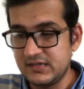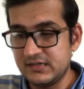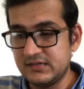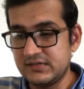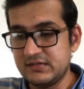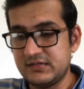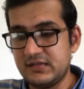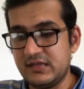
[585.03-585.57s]

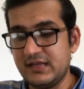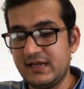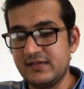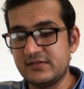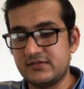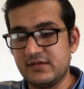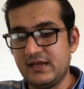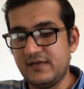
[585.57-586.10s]
She likes
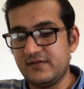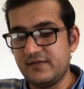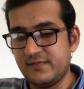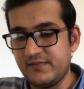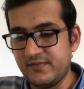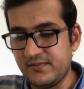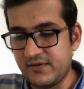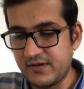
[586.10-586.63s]
to have her
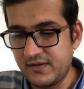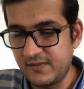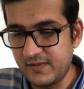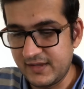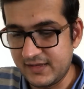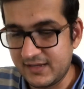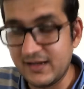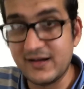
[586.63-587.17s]
body
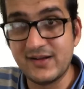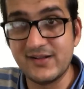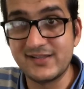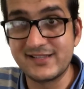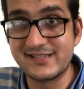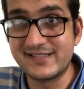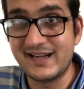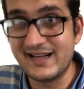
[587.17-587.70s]
weight all
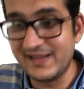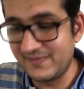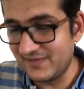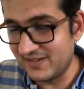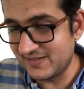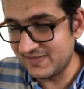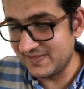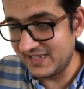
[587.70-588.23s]
the time,
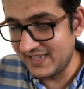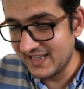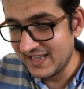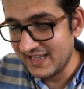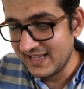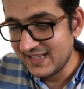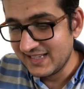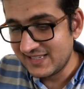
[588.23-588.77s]
not me.
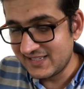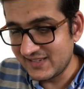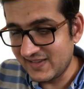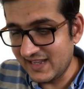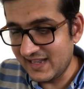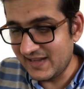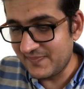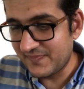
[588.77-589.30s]
So
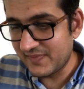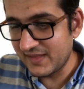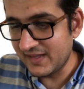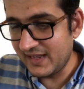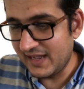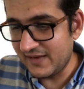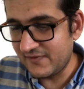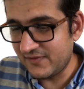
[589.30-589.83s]
yeah, the
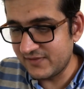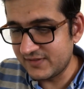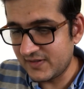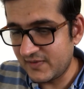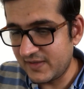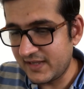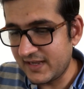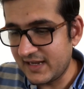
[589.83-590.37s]
headphones are
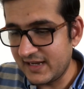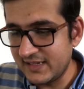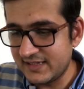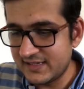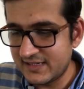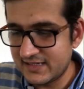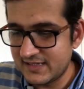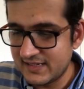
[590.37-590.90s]
really
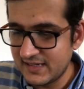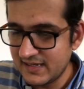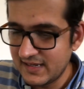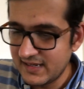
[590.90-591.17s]
nice.